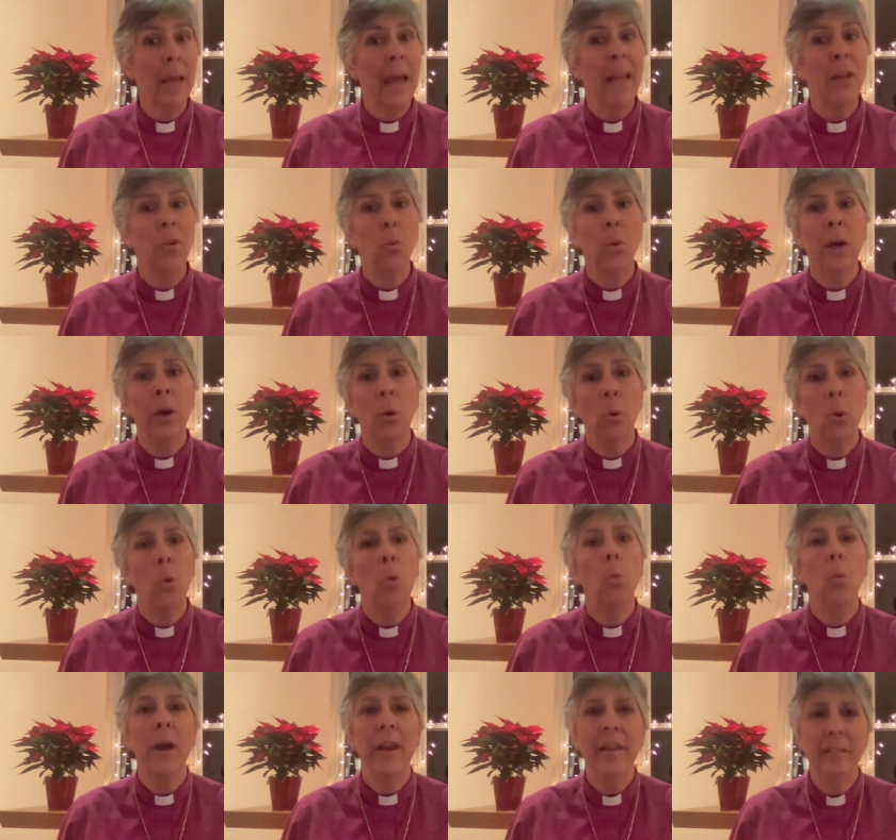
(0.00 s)
And we're
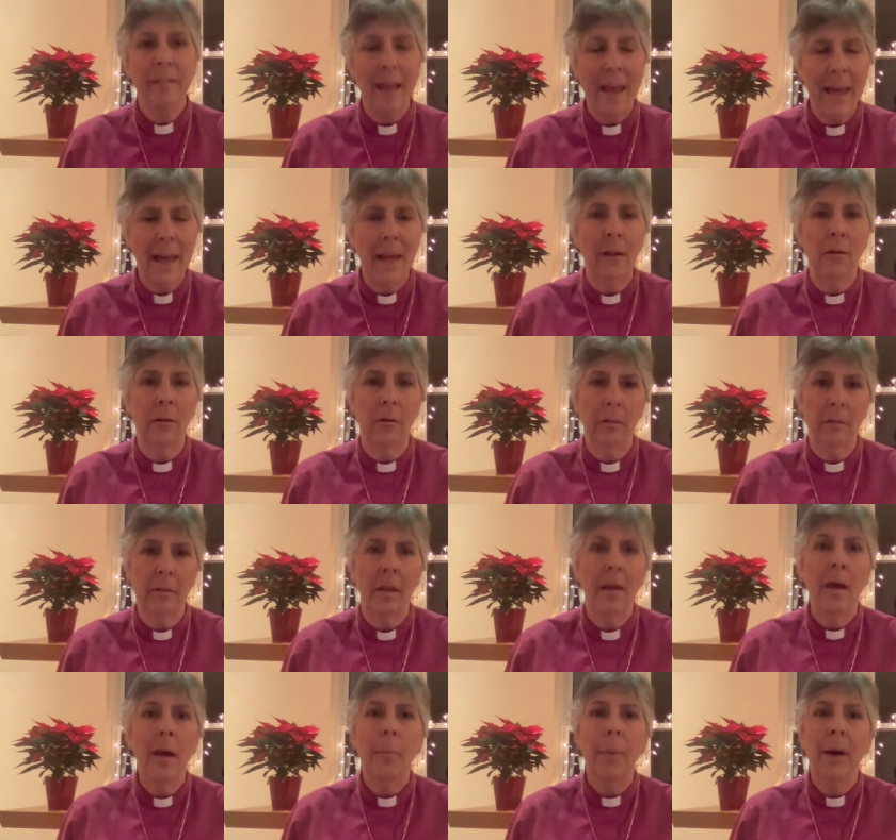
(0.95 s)
always held
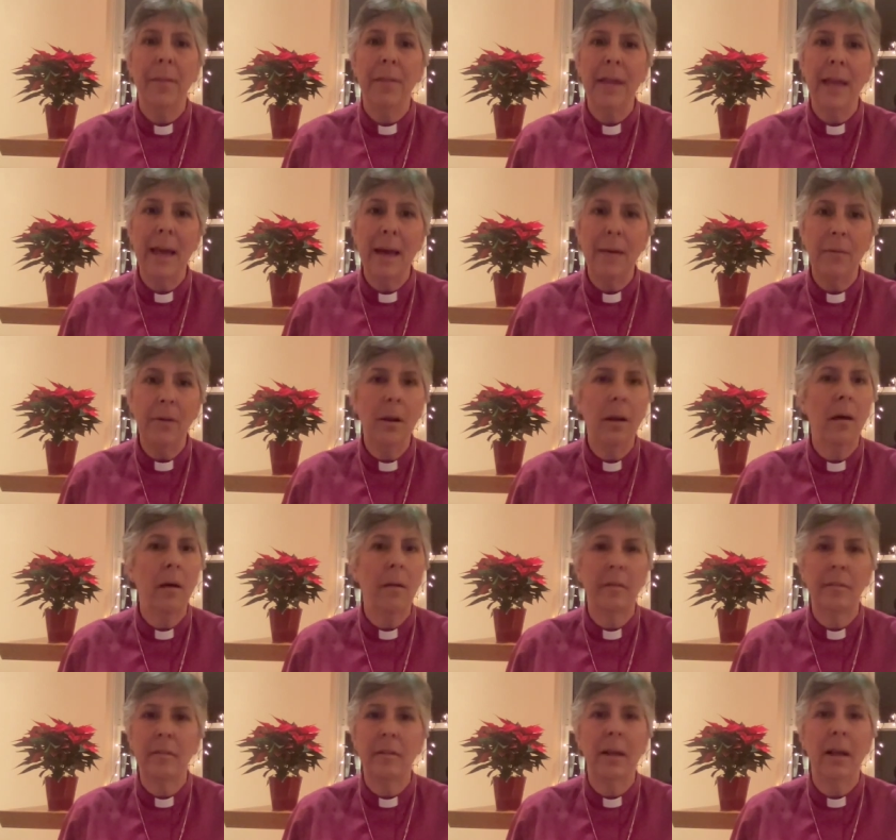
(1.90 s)
by the
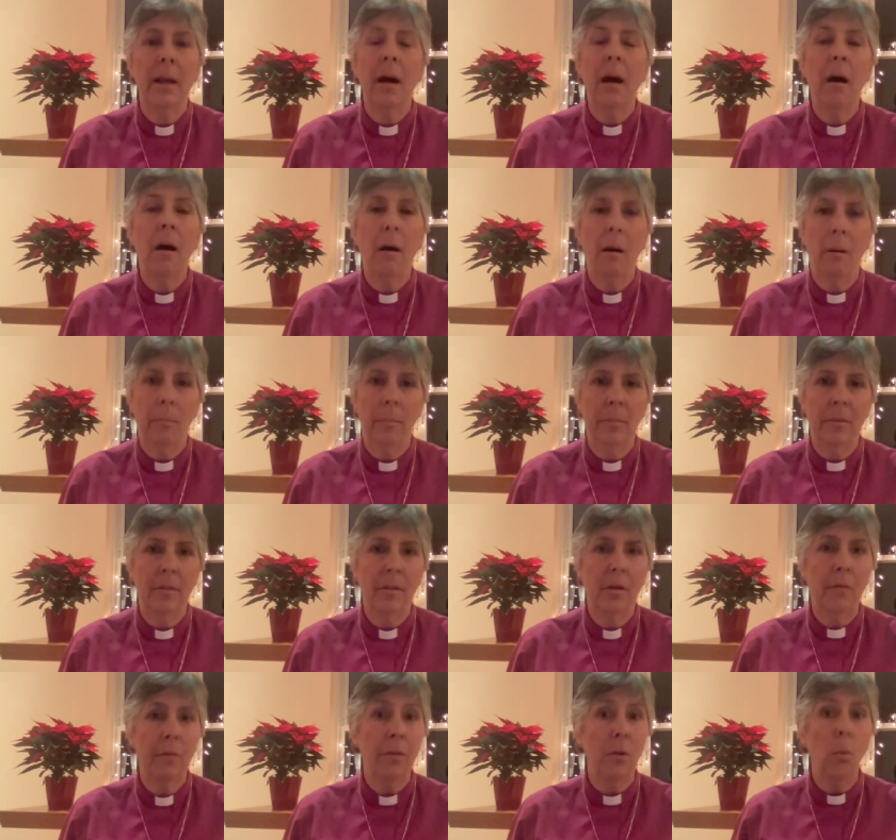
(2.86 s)
everlasting
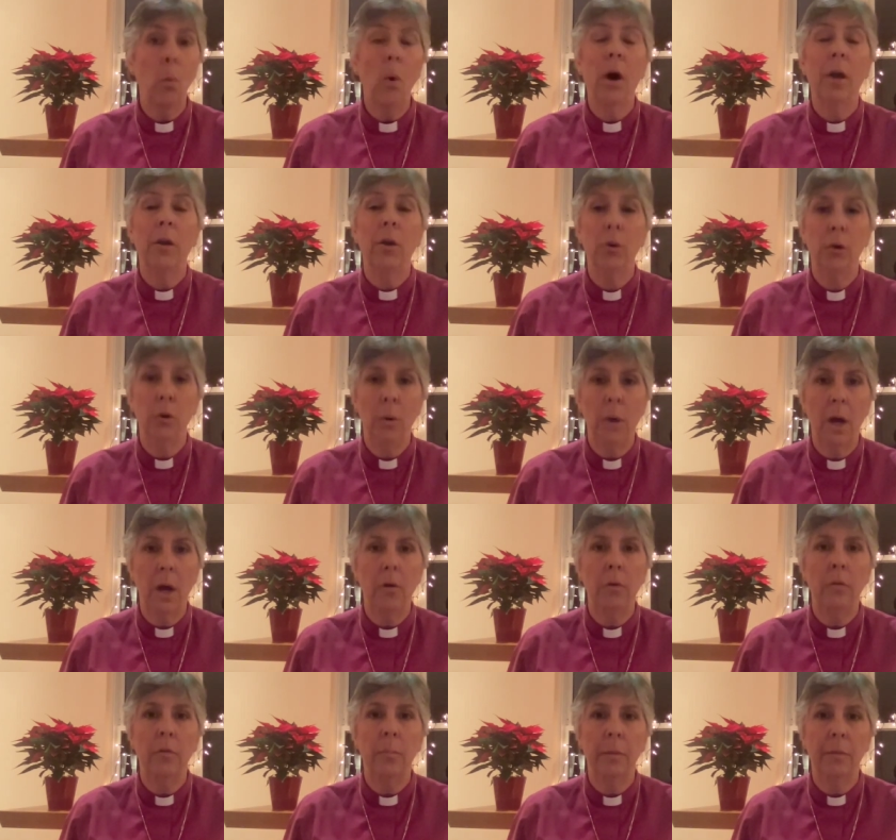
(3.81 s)
arms of the one who
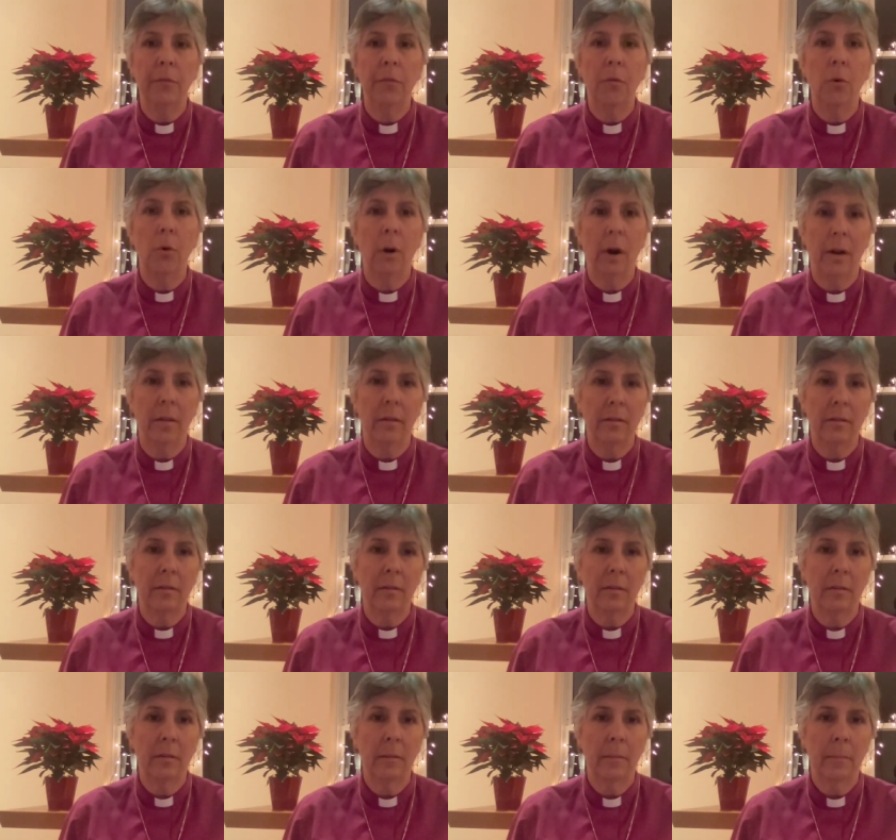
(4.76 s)
goes before
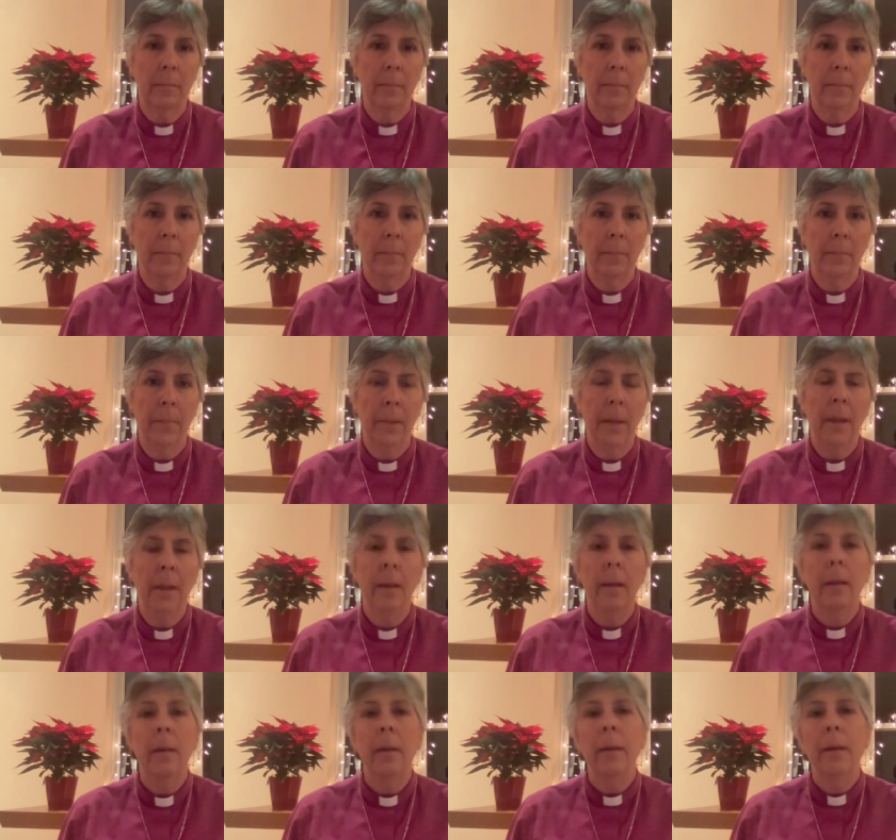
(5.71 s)
us.
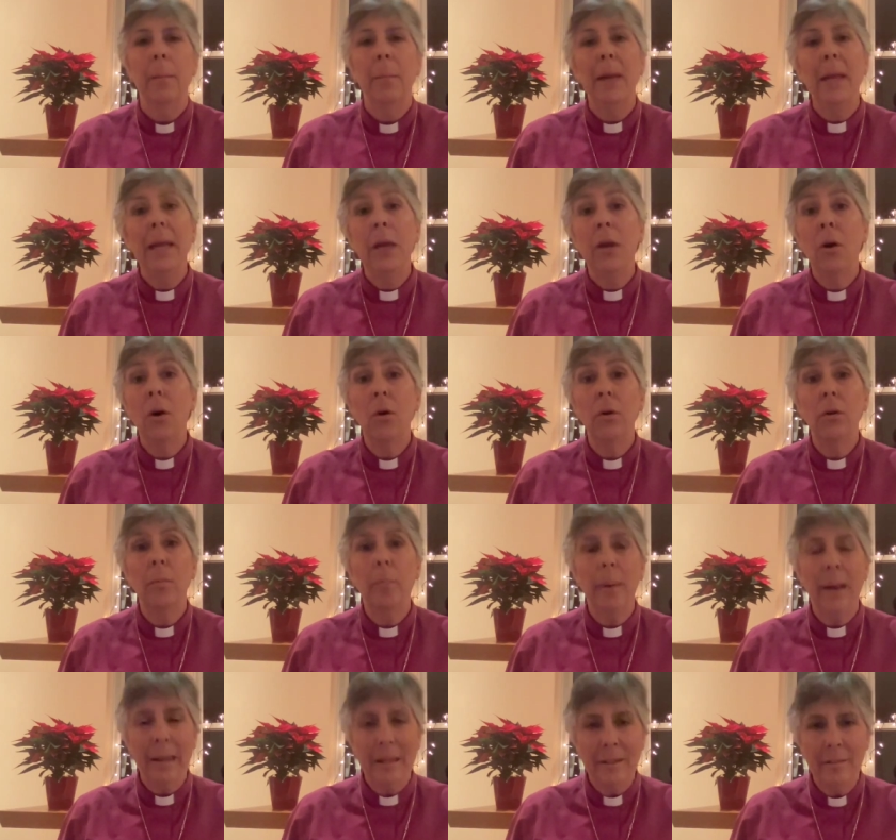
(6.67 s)
May
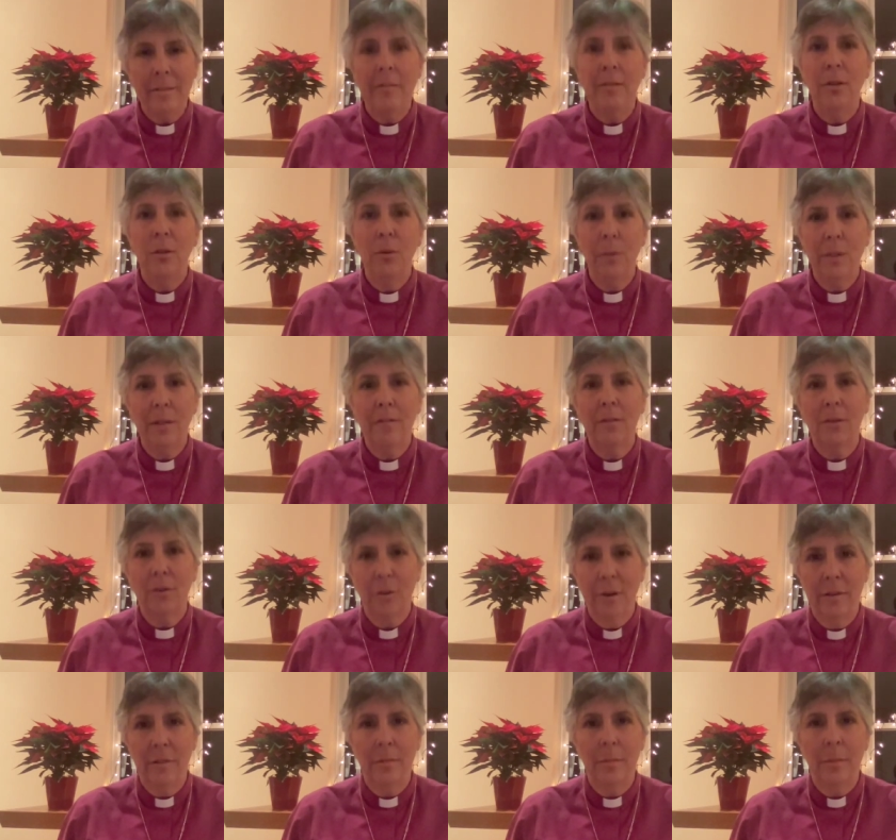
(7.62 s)
God bless you this
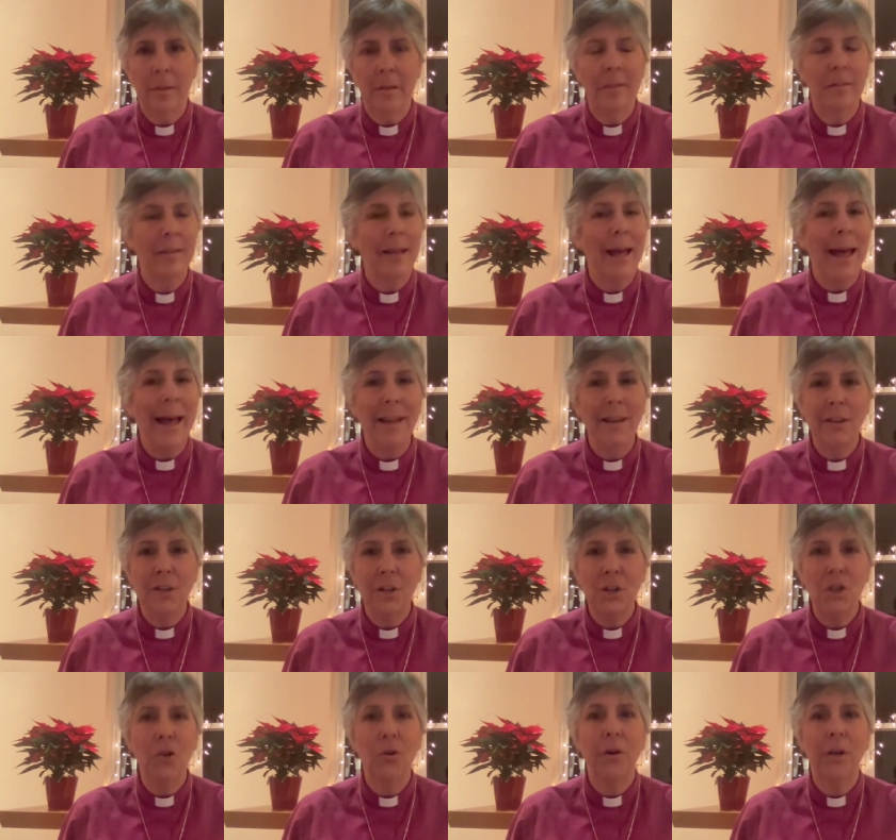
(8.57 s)
Christmas and
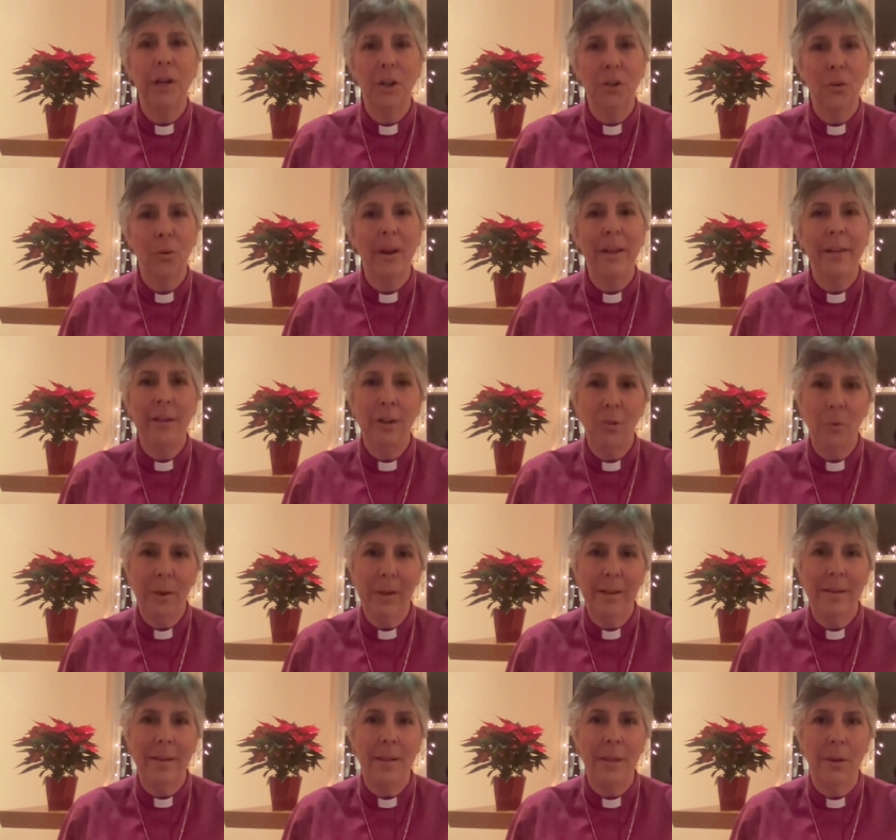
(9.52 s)
during
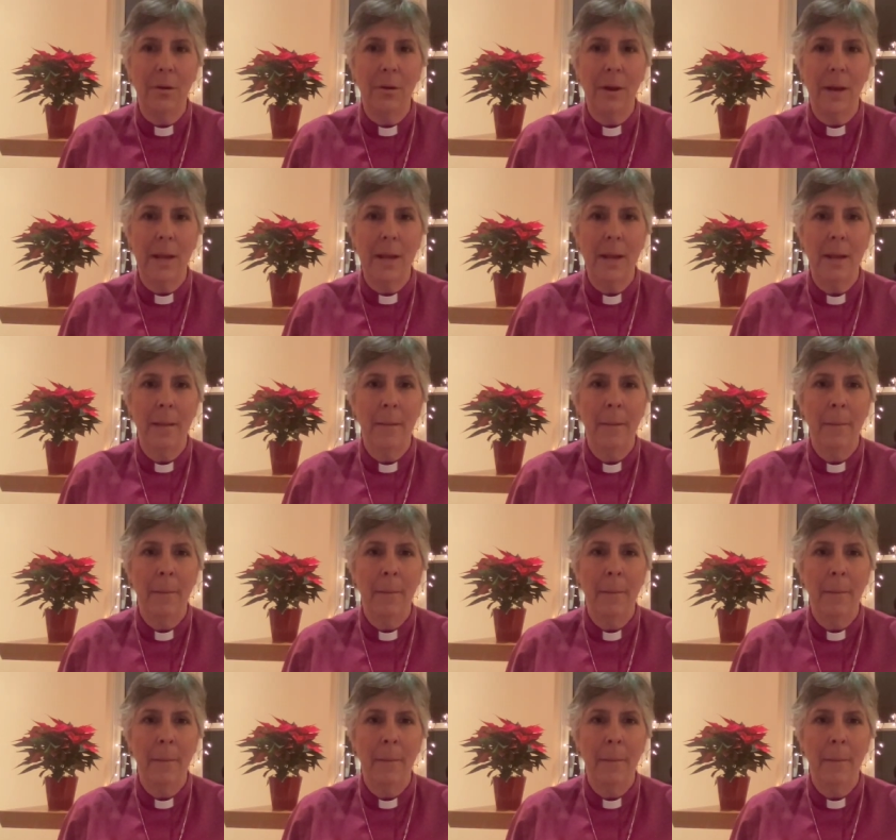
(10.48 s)
2023.